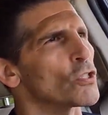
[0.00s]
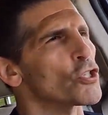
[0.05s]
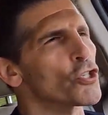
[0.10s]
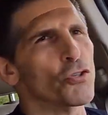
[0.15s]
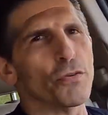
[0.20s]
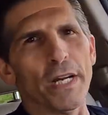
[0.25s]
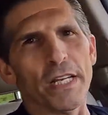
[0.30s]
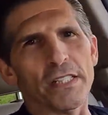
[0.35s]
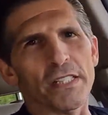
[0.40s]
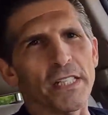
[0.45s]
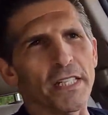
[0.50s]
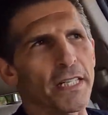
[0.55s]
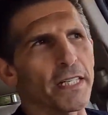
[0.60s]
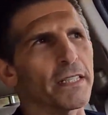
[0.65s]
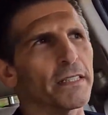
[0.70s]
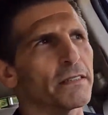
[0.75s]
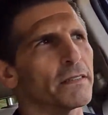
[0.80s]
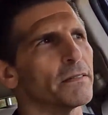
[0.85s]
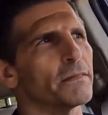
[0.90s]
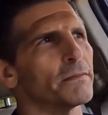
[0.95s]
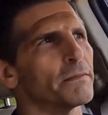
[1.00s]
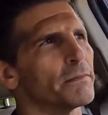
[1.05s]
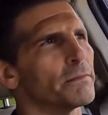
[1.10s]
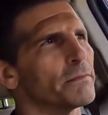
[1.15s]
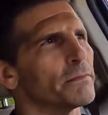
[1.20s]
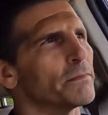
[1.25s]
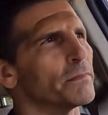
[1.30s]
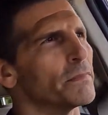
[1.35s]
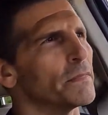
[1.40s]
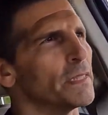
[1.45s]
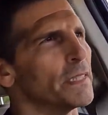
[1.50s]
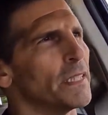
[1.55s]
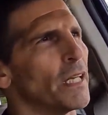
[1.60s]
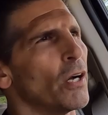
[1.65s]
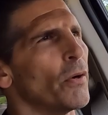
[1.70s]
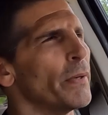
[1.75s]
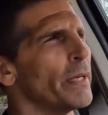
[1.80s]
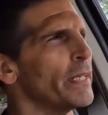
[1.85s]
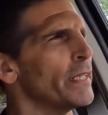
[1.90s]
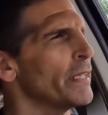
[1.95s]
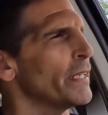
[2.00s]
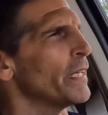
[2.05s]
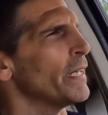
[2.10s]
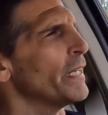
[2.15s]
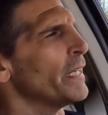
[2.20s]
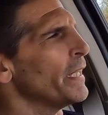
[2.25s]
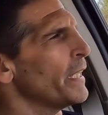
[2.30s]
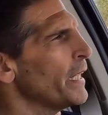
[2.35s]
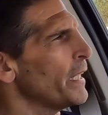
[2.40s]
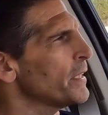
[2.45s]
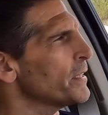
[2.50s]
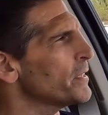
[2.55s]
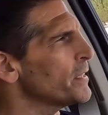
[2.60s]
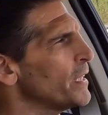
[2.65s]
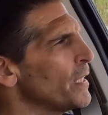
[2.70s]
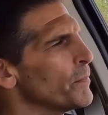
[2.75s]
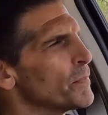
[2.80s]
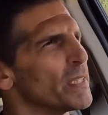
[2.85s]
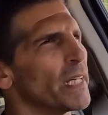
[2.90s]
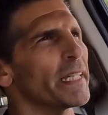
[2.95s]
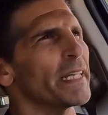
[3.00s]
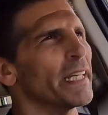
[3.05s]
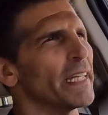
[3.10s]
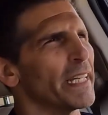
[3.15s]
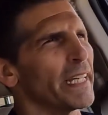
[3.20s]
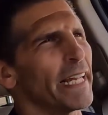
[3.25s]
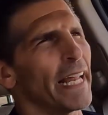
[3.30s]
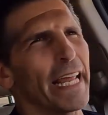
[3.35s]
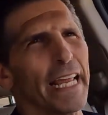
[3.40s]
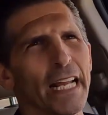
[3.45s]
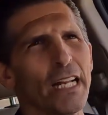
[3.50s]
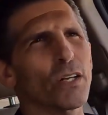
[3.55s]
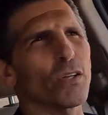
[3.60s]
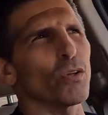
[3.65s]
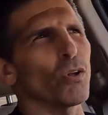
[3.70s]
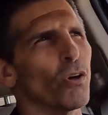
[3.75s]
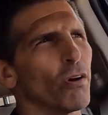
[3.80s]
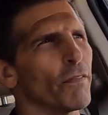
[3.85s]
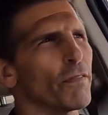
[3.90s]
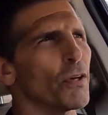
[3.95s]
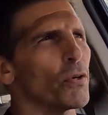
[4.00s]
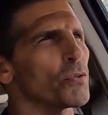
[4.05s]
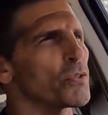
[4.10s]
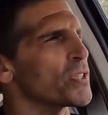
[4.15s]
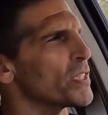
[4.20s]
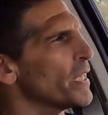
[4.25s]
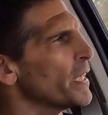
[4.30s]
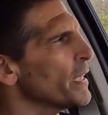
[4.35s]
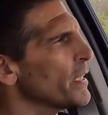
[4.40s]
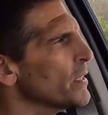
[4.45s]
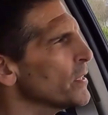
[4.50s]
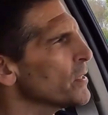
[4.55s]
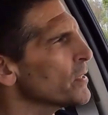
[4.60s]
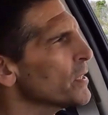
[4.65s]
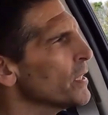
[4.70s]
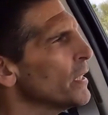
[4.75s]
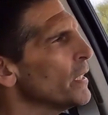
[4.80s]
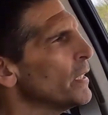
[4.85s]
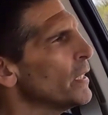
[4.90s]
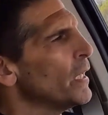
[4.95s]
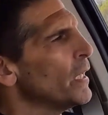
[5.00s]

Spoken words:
stressing it. You know, it seems like it can handle all of those things.